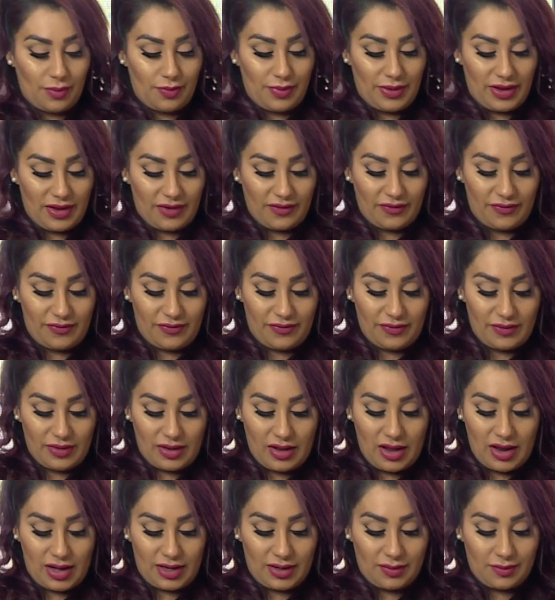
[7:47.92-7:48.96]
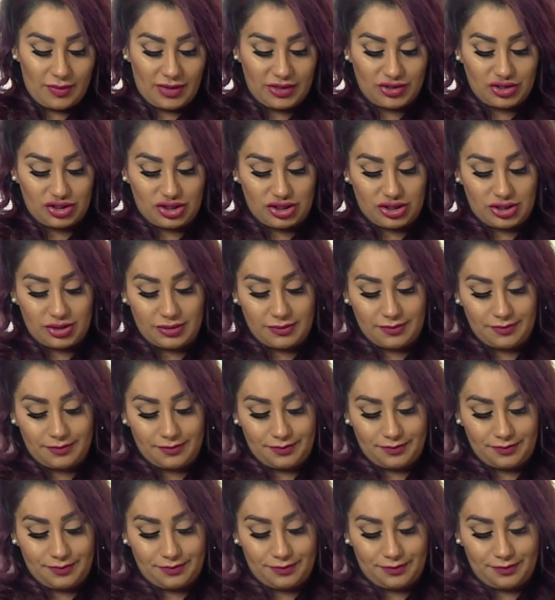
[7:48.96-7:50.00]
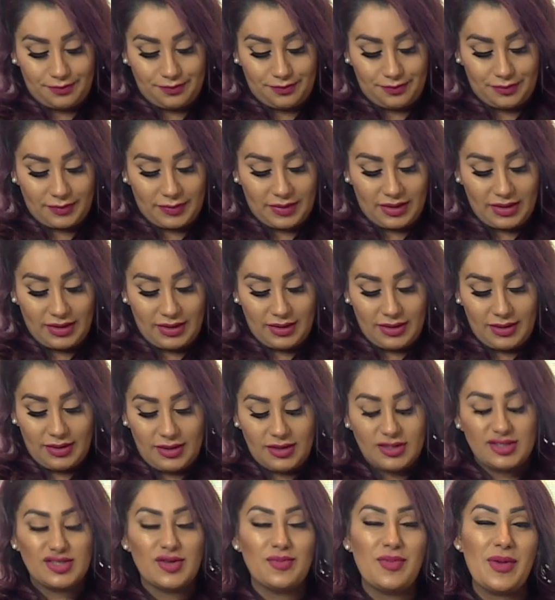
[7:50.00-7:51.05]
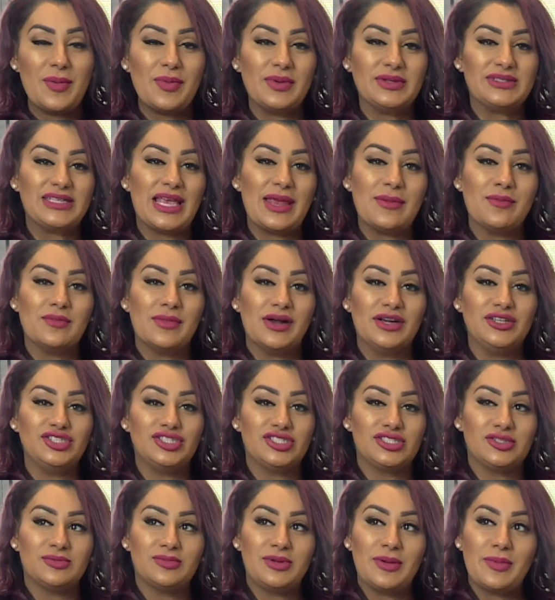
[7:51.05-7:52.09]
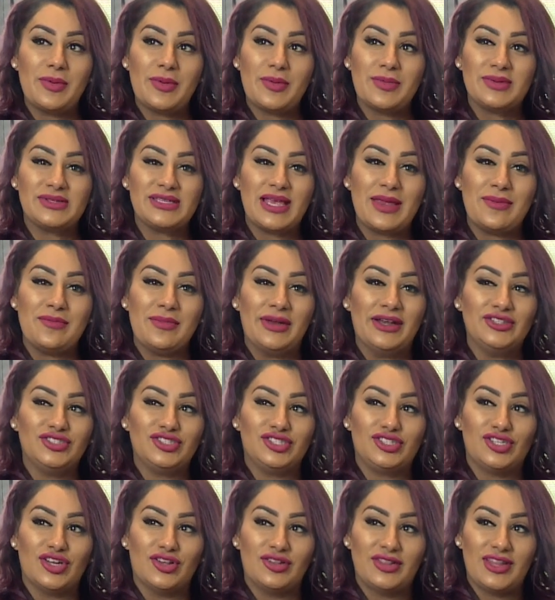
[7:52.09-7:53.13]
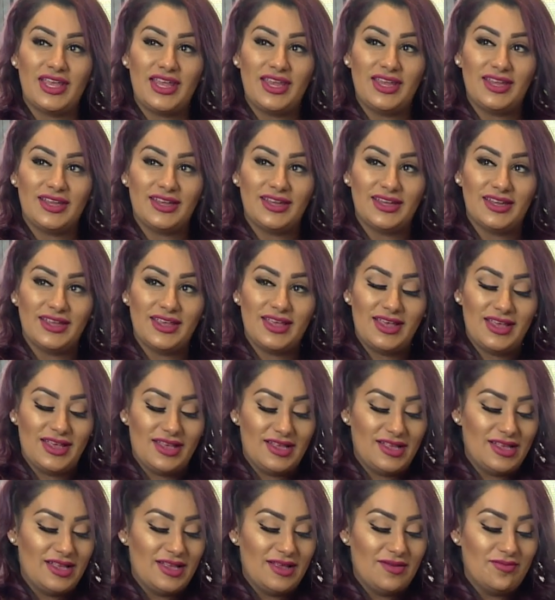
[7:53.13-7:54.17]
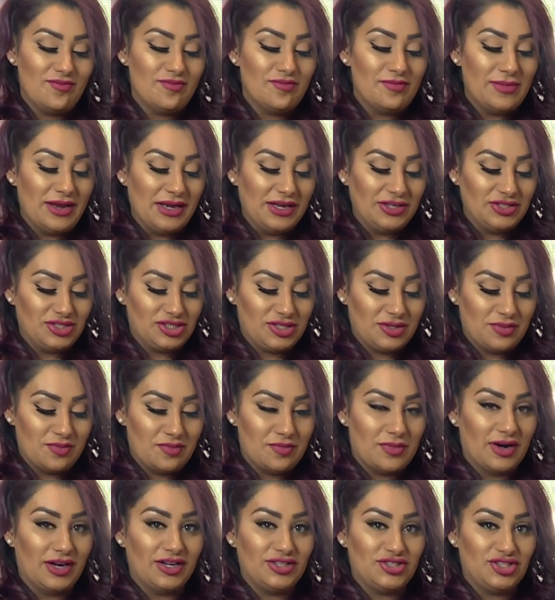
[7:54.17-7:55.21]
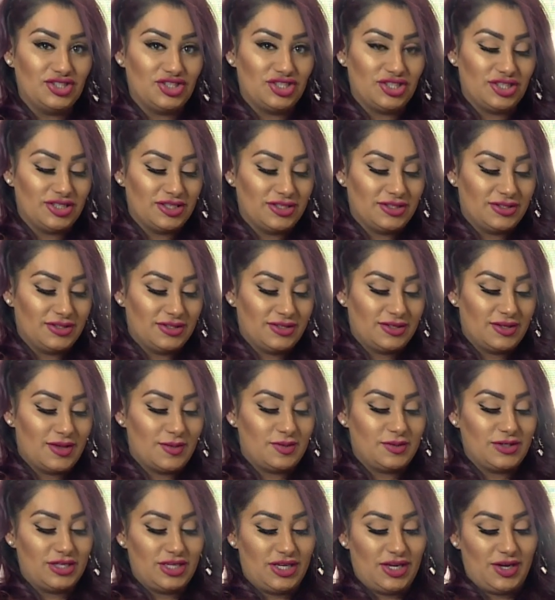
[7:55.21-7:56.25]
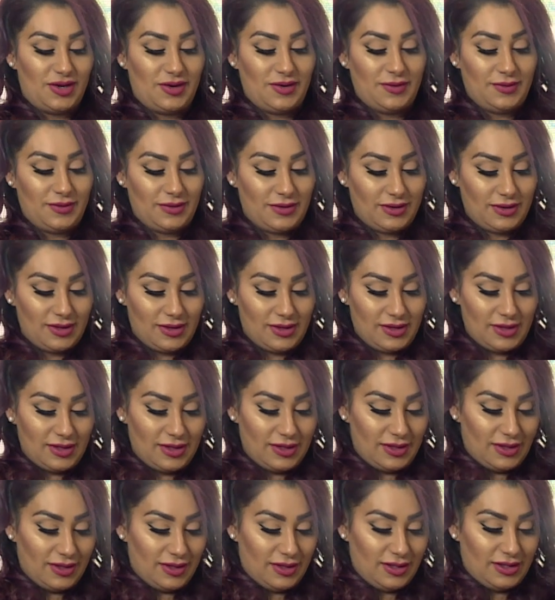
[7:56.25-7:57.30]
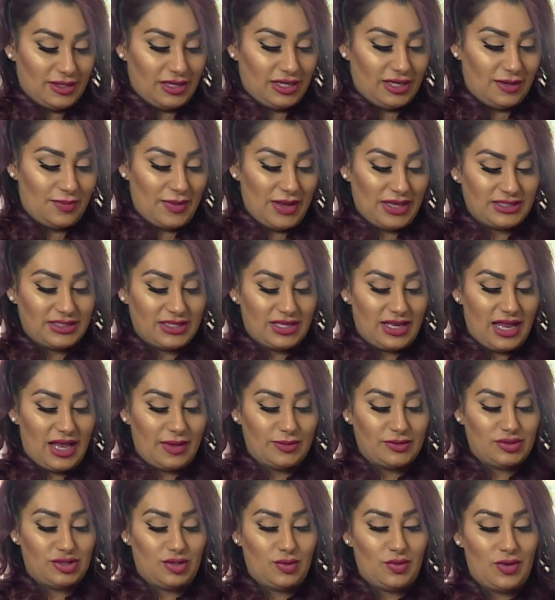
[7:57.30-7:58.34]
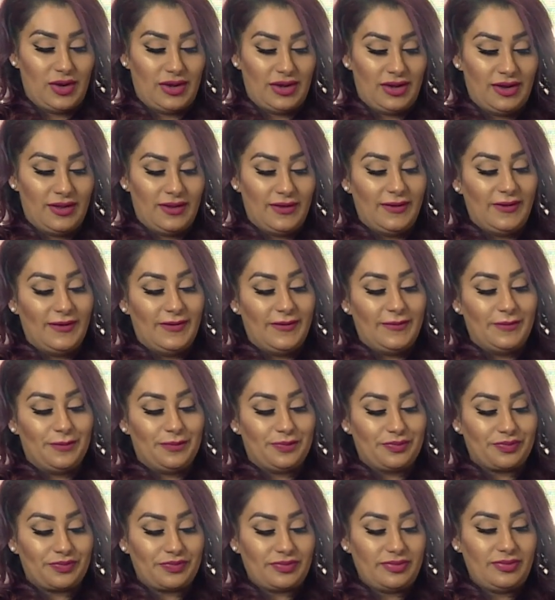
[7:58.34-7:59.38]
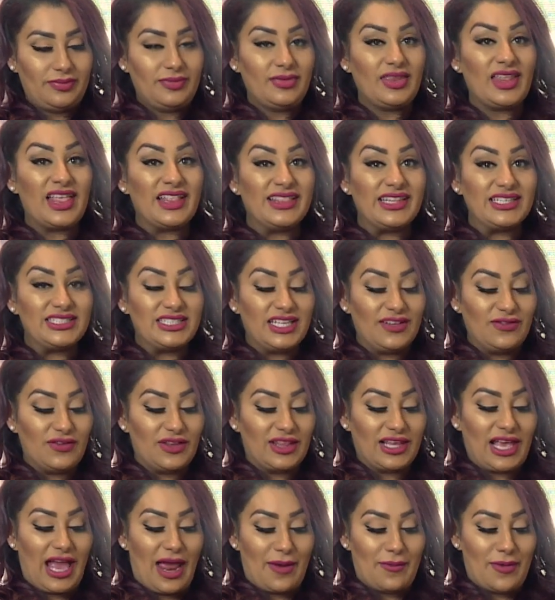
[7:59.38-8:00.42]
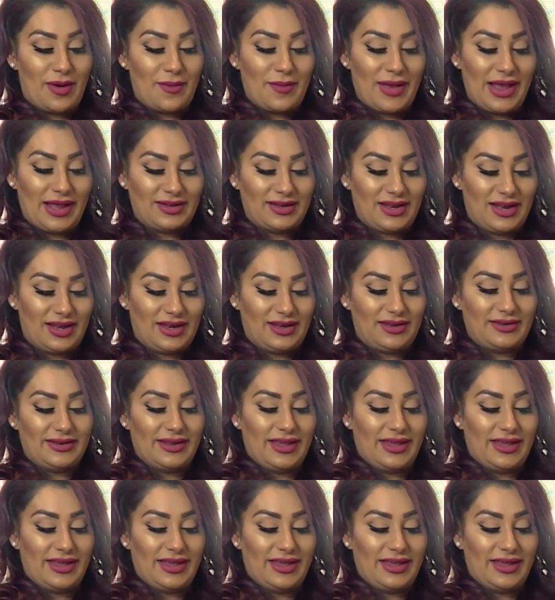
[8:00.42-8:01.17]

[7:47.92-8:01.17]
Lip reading: bit of hari mirch. Some people say mirch, some people say mirch, don't they? Mirch, mirch, up to you. So it depends on how much you want. This is for the cameraman, and